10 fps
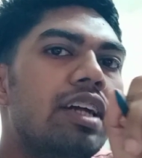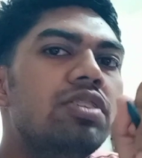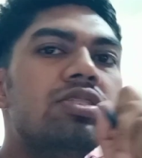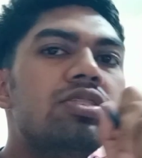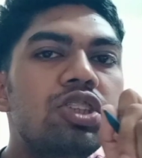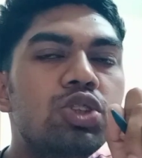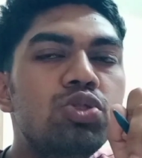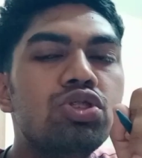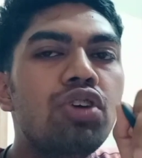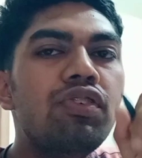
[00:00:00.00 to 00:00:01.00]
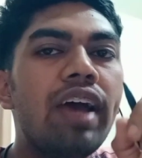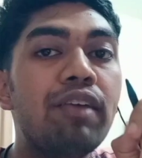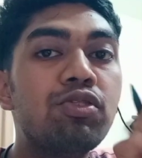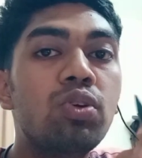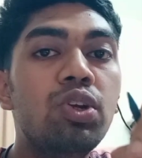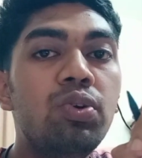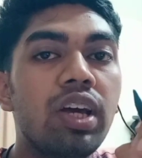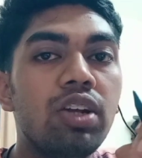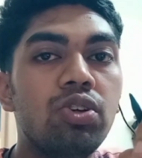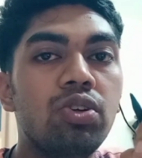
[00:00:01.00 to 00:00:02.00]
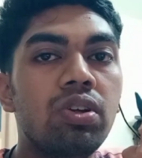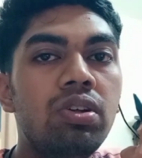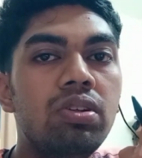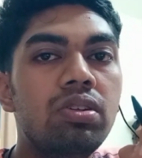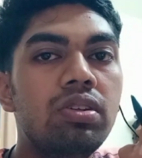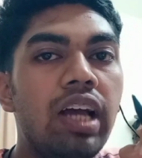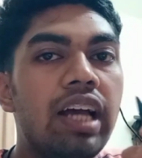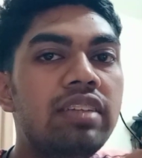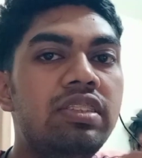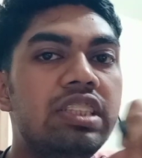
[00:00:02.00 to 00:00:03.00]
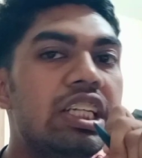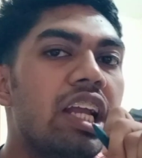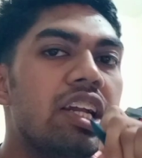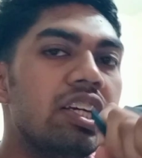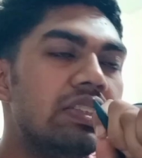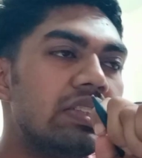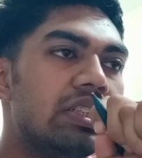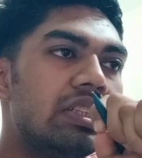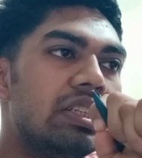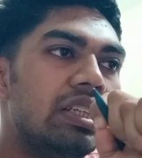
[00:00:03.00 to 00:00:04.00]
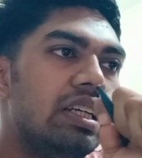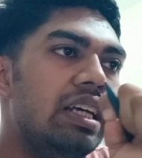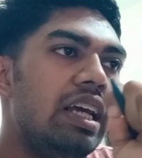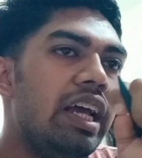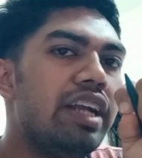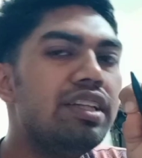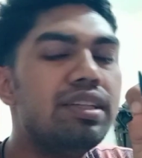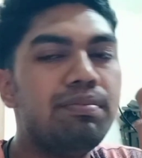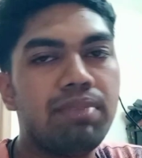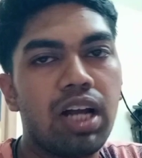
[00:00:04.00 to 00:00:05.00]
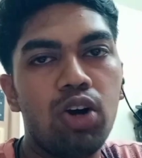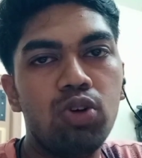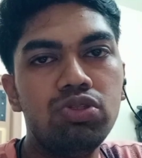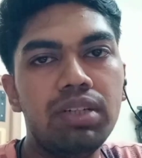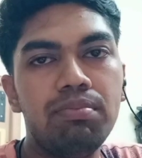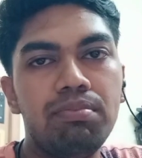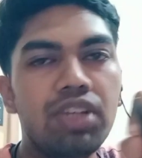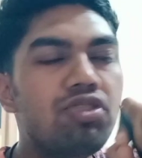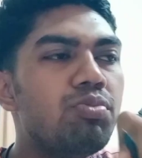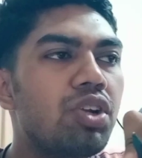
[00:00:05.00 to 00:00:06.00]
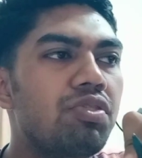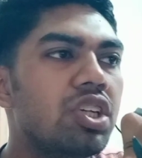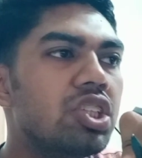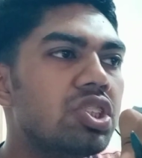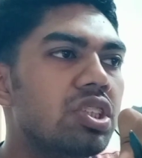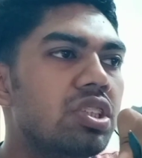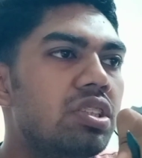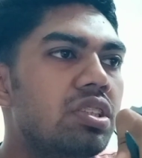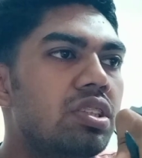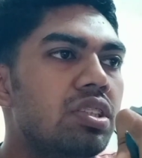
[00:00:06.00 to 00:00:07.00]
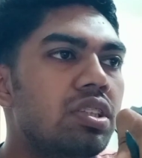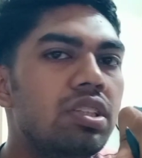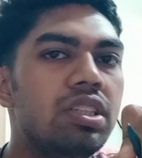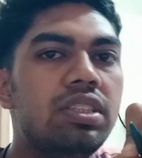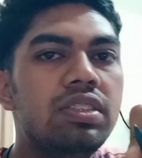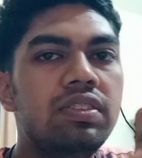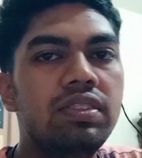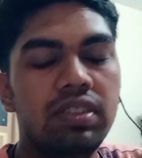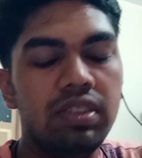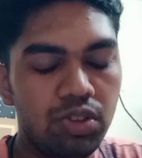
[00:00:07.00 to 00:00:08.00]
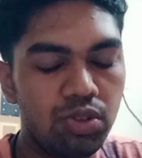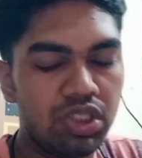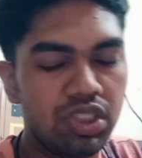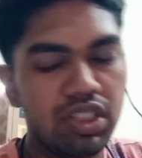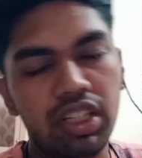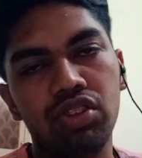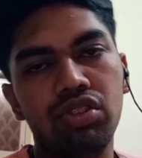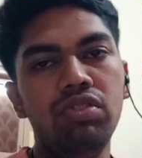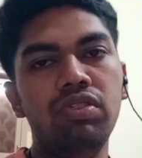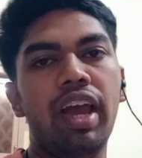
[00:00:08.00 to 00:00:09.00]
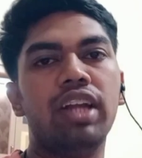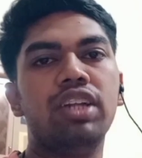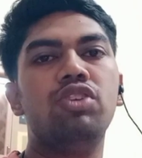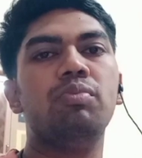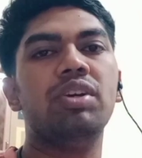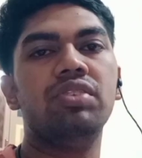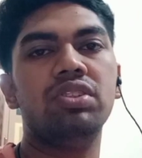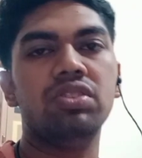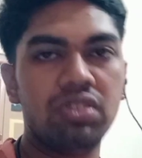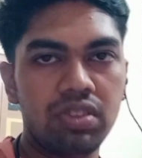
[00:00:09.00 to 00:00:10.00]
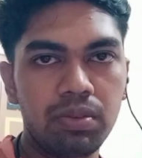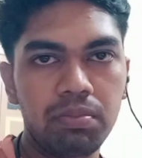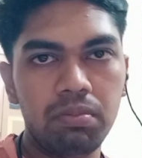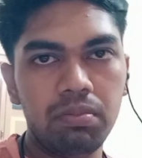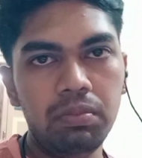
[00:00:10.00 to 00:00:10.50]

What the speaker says: There is the use of absolute alcohol as decolorizer, and in the Browns and Brenn's modification, it is used in the case of actinomycetes.